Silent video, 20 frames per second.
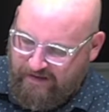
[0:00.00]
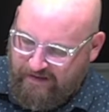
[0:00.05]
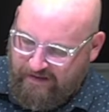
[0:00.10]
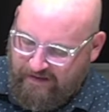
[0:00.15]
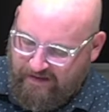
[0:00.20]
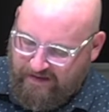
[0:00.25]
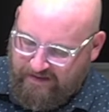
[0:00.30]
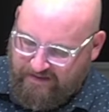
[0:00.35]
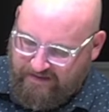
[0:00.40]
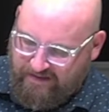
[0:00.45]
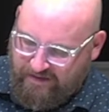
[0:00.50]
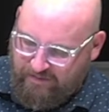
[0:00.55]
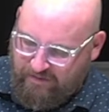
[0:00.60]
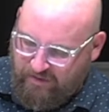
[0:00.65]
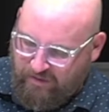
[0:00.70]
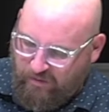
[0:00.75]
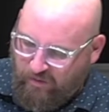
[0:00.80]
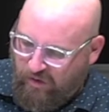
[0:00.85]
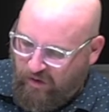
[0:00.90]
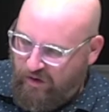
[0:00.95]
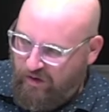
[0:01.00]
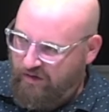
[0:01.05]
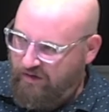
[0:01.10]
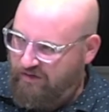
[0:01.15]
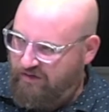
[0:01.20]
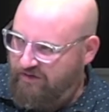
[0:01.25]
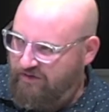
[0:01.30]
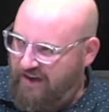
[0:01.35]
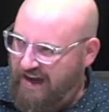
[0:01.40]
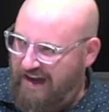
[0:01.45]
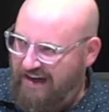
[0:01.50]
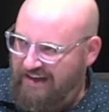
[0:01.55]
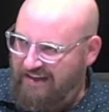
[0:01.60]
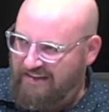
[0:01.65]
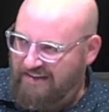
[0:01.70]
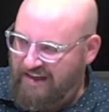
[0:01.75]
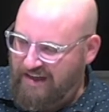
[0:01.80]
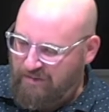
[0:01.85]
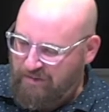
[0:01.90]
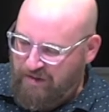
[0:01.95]
and some in the world of
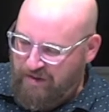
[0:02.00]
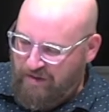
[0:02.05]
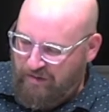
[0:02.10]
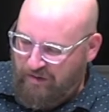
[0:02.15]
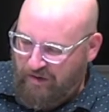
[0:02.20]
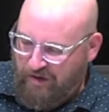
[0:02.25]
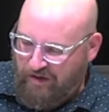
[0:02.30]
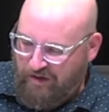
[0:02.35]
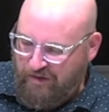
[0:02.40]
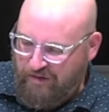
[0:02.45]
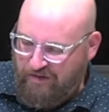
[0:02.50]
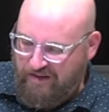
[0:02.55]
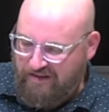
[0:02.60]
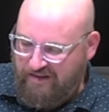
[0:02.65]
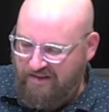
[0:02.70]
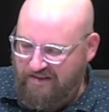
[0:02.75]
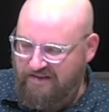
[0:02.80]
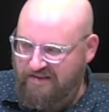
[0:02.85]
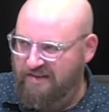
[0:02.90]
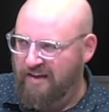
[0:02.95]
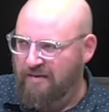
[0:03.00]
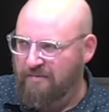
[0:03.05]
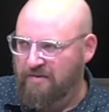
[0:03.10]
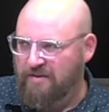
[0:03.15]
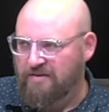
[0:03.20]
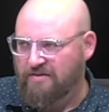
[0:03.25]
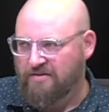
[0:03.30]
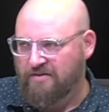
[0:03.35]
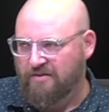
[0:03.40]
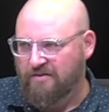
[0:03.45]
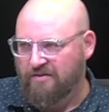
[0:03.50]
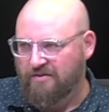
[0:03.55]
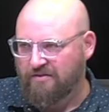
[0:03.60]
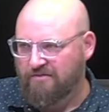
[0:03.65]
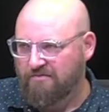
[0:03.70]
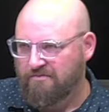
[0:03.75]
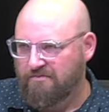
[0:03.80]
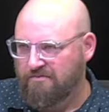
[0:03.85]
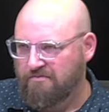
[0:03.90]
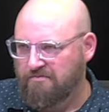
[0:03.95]
academia would argue that these statements are
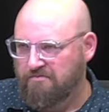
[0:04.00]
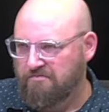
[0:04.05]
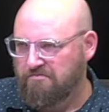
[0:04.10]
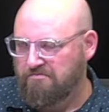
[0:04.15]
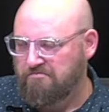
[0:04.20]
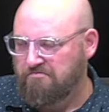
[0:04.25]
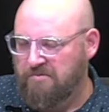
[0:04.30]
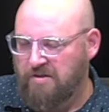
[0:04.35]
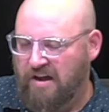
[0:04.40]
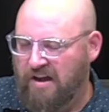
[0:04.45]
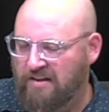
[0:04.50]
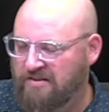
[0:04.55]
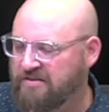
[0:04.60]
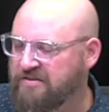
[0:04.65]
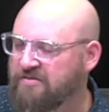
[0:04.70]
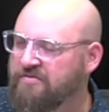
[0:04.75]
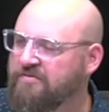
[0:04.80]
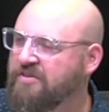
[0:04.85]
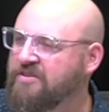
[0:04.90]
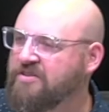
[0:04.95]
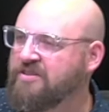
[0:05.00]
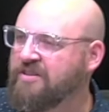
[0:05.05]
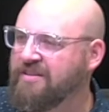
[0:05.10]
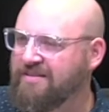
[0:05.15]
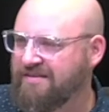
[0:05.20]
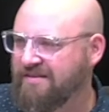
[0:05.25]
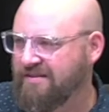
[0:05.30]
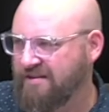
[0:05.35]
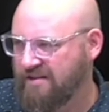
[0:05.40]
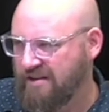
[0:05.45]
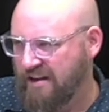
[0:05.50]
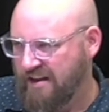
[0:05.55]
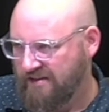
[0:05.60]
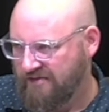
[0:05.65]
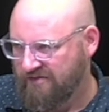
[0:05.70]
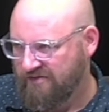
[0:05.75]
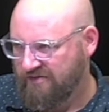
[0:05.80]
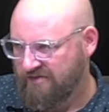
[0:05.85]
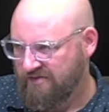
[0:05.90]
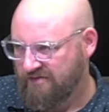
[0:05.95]
not sufficient
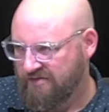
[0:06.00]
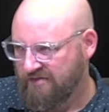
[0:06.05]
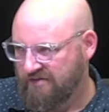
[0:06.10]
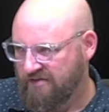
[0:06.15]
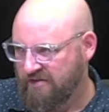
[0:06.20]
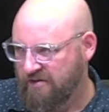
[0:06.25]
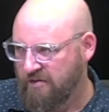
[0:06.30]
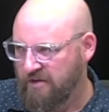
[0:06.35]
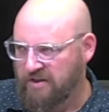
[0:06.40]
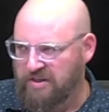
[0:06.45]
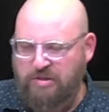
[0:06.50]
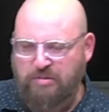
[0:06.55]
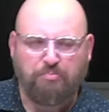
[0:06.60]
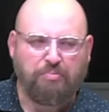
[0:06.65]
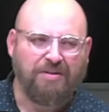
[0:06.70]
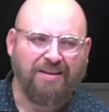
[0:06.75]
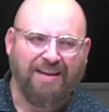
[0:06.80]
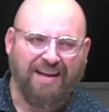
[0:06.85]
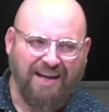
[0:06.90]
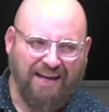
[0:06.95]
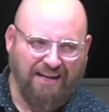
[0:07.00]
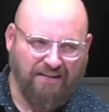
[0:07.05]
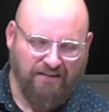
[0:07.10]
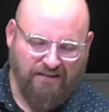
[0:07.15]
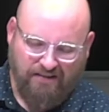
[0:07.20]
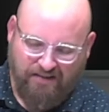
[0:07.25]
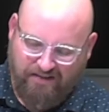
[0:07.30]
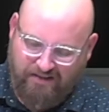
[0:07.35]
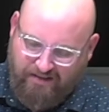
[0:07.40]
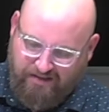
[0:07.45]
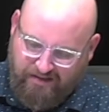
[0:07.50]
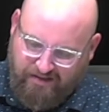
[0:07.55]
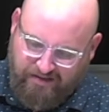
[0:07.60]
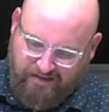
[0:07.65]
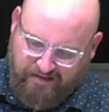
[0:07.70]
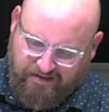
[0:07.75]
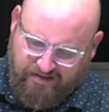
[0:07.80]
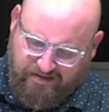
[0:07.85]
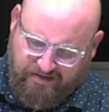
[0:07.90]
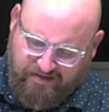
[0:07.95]
enough to explain
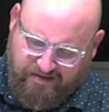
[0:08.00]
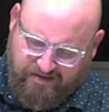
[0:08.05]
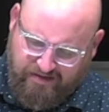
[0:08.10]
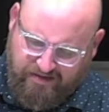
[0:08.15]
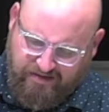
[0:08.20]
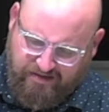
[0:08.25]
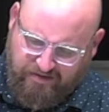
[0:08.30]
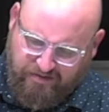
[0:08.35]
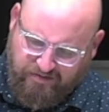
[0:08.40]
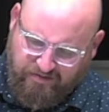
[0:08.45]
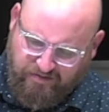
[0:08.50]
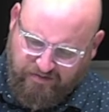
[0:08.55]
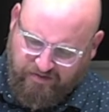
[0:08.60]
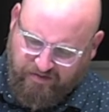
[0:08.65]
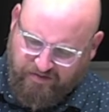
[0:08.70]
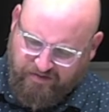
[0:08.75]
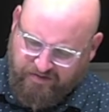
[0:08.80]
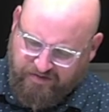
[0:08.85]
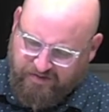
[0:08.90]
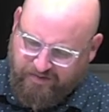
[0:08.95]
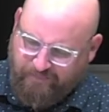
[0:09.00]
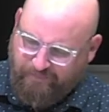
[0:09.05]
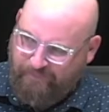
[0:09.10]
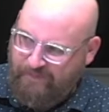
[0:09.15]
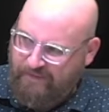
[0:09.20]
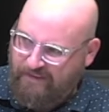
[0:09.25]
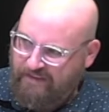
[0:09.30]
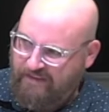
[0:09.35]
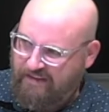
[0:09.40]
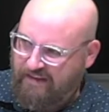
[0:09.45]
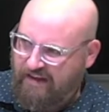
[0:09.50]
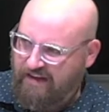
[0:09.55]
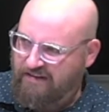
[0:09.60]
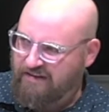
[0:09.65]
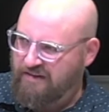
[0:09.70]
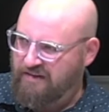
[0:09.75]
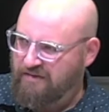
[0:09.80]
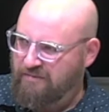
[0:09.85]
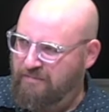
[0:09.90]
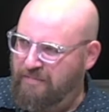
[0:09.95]
the universe, that
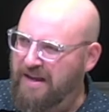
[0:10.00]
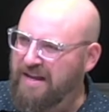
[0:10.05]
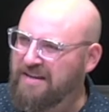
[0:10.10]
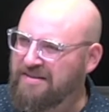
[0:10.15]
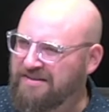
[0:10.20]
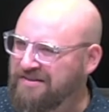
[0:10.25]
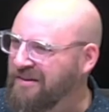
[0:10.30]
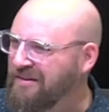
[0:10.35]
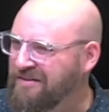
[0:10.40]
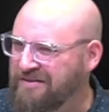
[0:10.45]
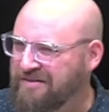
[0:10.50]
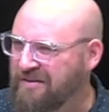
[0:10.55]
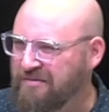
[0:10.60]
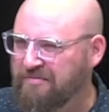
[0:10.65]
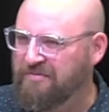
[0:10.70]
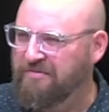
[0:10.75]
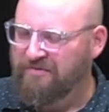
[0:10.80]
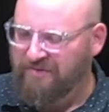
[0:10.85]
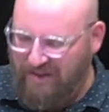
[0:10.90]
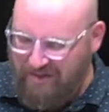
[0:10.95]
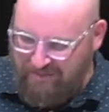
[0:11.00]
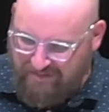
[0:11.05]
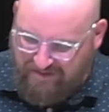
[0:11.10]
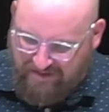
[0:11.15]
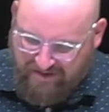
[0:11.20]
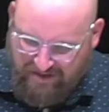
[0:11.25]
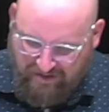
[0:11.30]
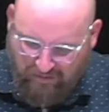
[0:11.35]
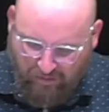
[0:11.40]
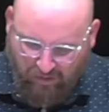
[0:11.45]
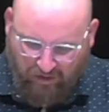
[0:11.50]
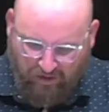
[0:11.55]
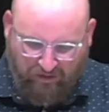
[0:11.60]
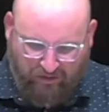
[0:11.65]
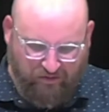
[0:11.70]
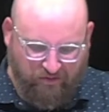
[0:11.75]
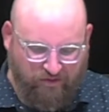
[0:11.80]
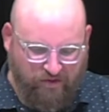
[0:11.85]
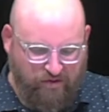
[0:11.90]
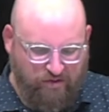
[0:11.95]
they're based on some flimsy
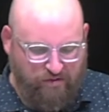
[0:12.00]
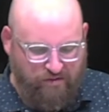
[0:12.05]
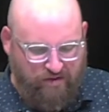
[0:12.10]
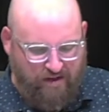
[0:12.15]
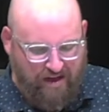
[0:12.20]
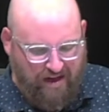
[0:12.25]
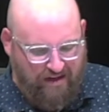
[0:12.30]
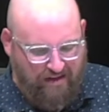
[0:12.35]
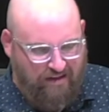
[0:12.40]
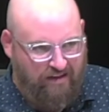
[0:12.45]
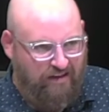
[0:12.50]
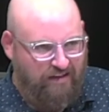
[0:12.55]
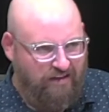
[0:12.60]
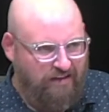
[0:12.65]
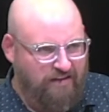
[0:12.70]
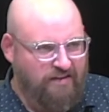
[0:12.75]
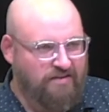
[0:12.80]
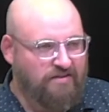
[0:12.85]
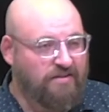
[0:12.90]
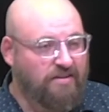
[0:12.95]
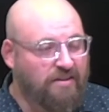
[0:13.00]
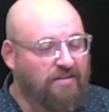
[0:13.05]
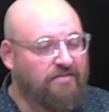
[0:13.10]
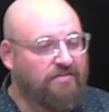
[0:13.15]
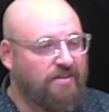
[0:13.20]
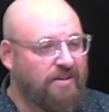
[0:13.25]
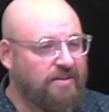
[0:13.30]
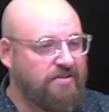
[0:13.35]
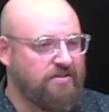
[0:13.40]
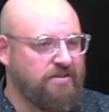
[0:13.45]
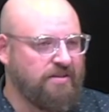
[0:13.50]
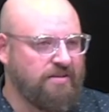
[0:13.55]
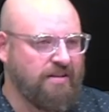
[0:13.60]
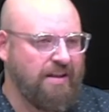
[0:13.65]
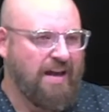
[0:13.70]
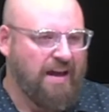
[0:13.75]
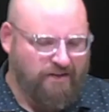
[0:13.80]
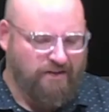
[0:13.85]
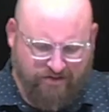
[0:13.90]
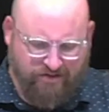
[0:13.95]
worldview, that this conviction
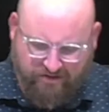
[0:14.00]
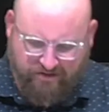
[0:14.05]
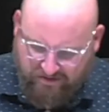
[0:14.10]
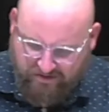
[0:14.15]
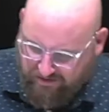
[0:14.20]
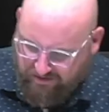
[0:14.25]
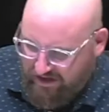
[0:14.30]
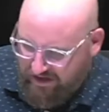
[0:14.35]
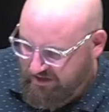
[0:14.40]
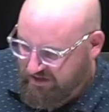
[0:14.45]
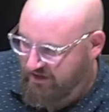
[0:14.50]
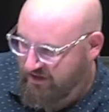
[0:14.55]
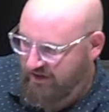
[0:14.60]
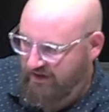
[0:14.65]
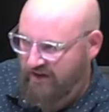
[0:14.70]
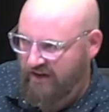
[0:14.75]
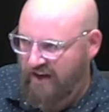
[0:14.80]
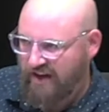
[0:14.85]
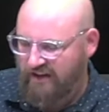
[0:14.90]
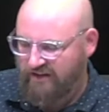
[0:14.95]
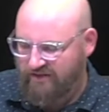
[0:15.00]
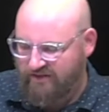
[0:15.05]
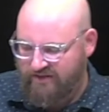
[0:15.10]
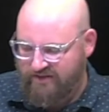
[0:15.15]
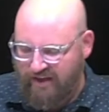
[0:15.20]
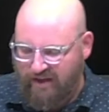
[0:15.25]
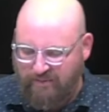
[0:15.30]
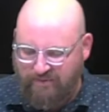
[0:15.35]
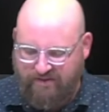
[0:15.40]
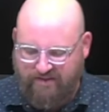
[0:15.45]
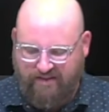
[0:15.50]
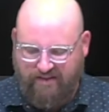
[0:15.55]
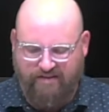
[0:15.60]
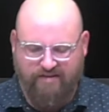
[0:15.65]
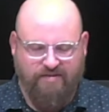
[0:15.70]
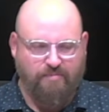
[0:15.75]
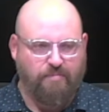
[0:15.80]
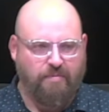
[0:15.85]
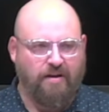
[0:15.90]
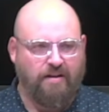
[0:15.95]
lacks structure and
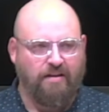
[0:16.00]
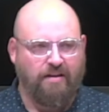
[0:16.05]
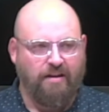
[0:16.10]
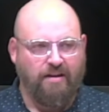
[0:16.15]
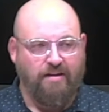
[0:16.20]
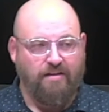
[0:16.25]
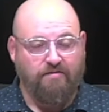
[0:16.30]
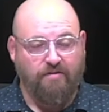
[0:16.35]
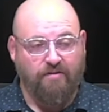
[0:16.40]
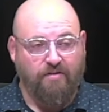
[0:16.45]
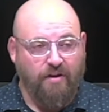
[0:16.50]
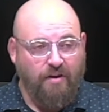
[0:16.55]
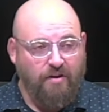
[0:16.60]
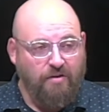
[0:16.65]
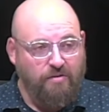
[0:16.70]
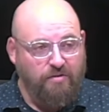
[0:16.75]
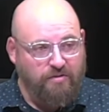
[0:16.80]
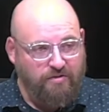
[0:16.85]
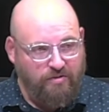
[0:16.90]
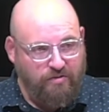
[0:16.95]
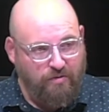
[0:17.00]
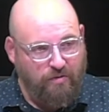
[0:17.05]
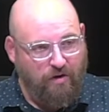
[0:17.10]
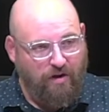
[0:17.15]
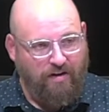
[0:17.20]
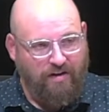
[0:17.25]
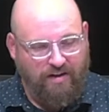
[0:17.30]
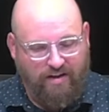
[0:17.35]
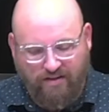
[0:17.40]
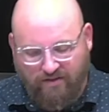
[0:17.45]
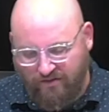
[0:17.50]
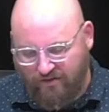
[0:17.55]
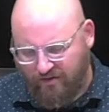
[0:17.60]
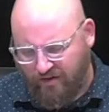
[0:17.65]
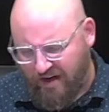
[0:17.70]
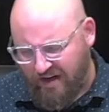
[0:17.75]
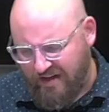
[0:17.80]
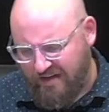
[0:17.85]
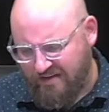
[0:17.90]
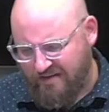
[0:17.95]
substance. But for those who are in
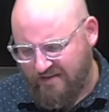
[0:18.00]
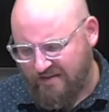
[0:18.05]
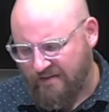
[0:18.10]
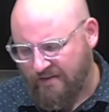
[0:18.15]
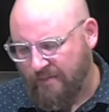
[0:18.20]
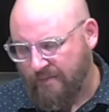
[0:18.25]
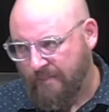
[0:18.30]
Christ,